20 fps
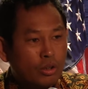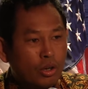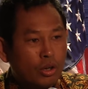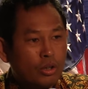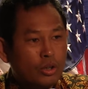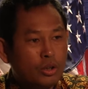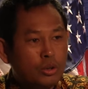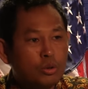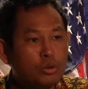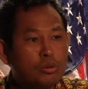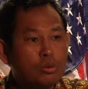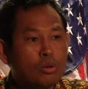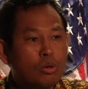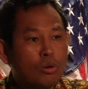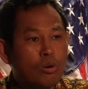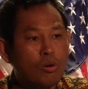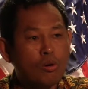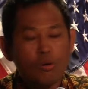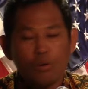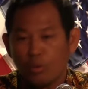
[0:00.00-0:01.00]
No,
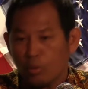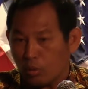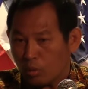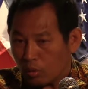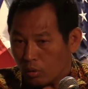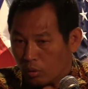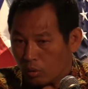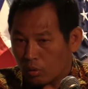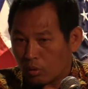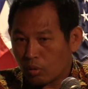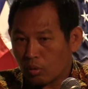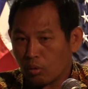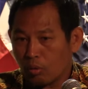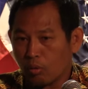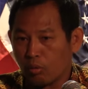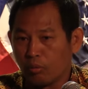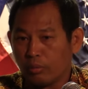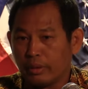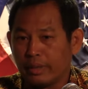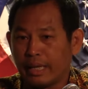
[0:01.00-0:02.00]
Lulo,
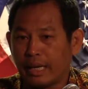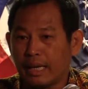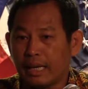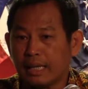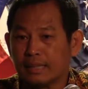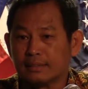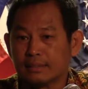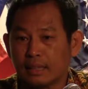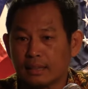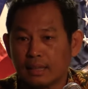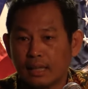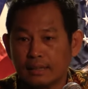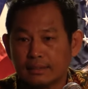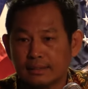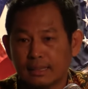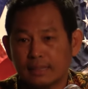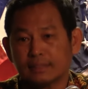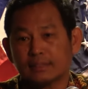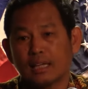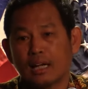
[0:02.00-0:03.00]
who Lily Sana
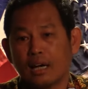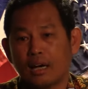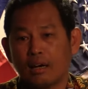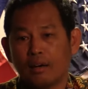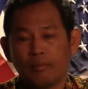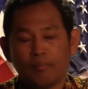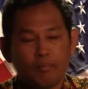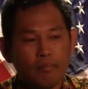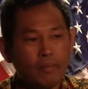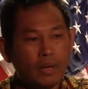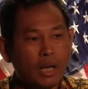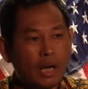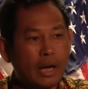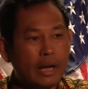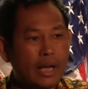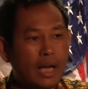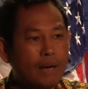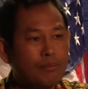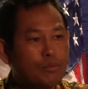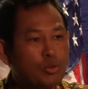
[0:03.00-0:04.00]
Sesan,
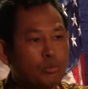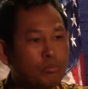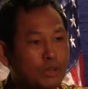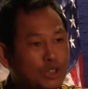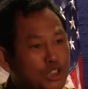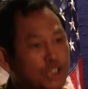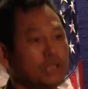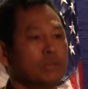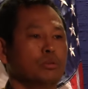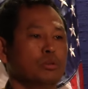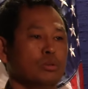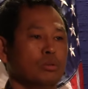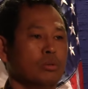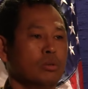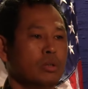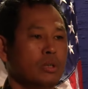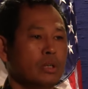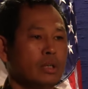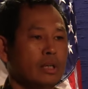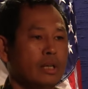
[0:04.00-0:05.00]
Kayamu Mashi.
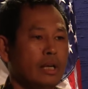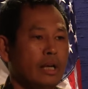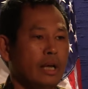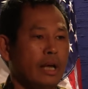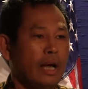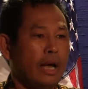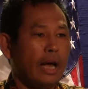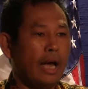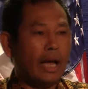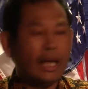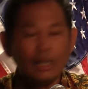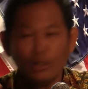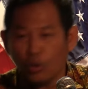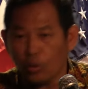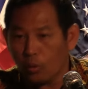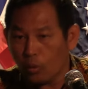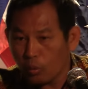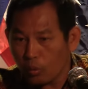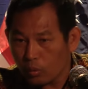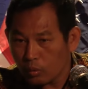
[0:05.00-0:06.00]

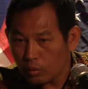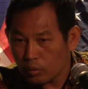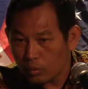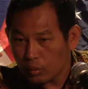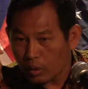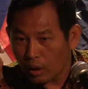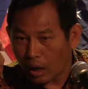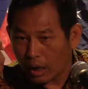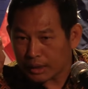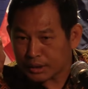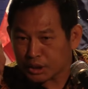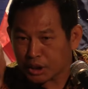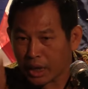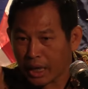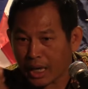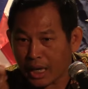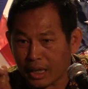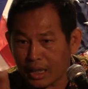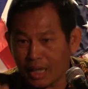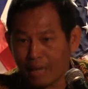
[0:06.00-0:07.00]
Hello. A
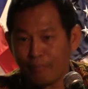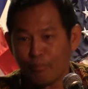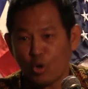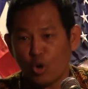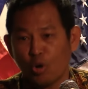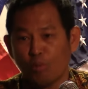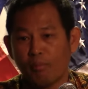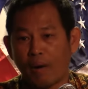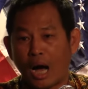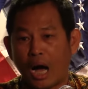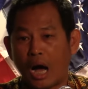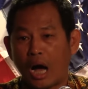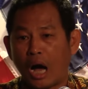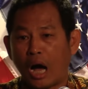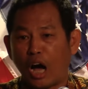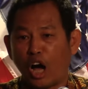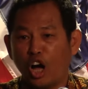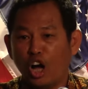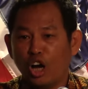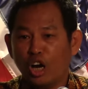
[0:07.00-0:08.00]
chain in
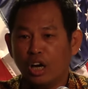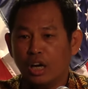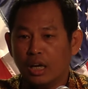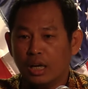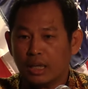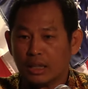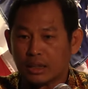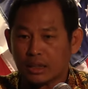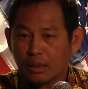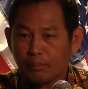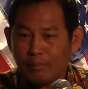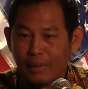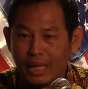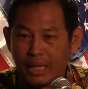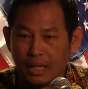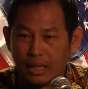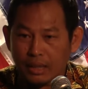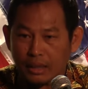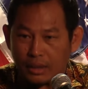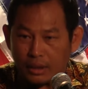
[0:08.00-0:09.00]
Yoma, the
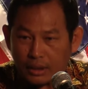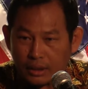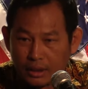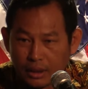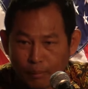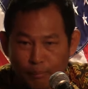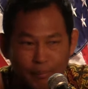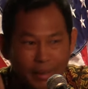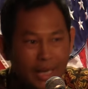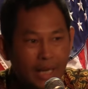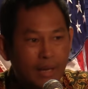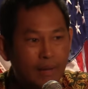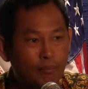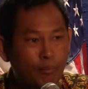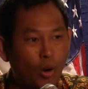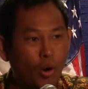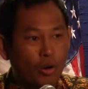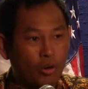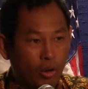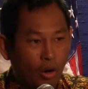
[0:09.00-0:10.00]

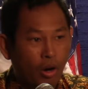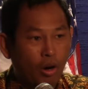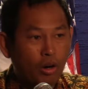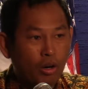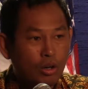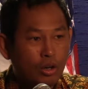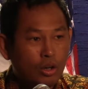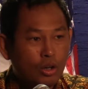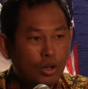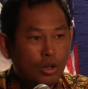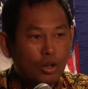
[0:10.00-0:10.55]
main bono,